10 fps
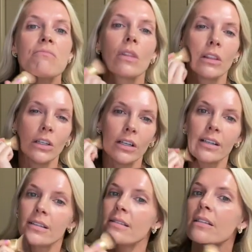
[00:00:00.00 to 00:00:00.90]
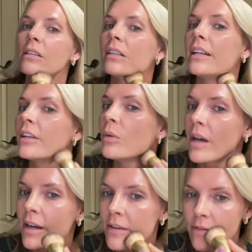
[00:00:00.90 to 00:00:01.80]
look. It doesn't look like you
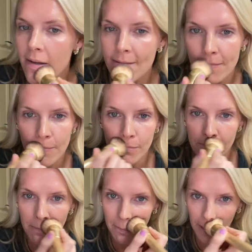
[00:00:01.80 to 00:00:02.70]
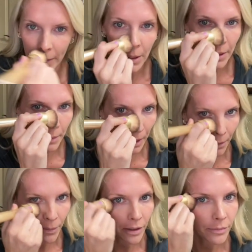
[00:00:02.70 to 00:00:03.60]
have a lot of
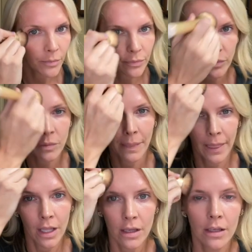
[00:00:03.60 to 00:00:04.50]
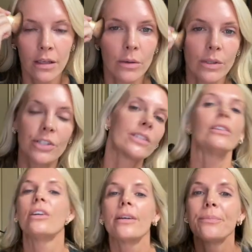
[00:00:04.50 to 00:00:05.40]
makeup on, which is the
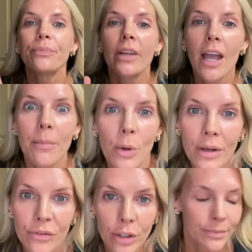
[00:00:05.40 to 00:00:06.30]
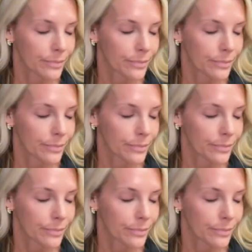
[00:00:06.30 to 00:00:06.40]
look I'm going for.